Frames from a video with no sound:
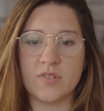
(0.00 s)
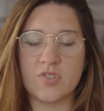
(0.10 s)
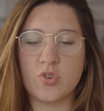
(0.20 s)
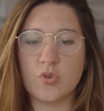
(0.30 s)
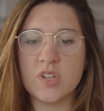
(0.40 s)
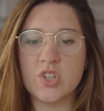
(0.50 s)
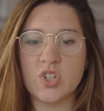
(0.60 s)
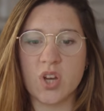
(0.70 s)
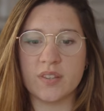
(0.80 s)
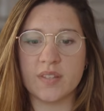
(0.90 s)

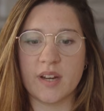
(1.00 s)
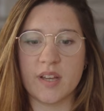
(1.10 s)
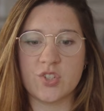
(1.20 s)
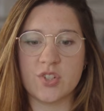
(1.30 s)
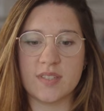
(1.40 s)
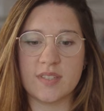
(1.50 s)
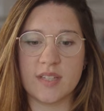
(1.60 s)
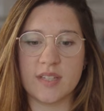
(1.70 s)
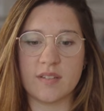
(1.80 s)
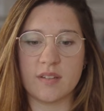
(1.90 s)
screenshot that I just
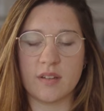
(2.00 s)
did